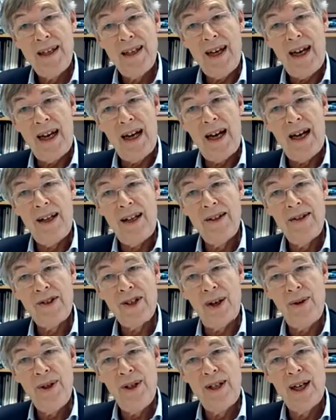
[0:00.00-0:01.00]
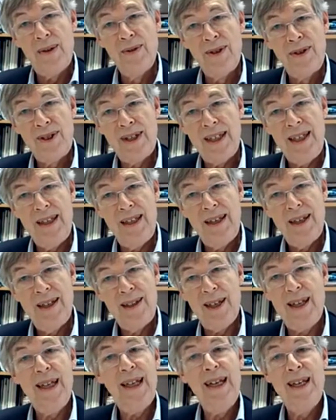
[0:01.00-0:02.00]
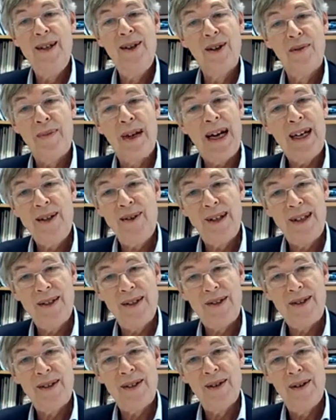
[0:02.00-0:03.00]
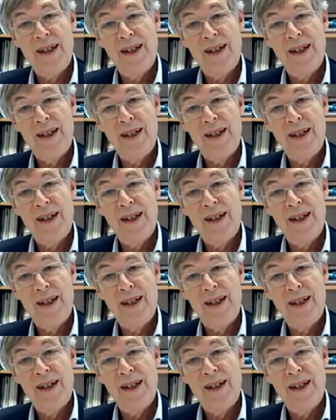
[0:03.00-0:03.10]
and so you don't see the illegal migrants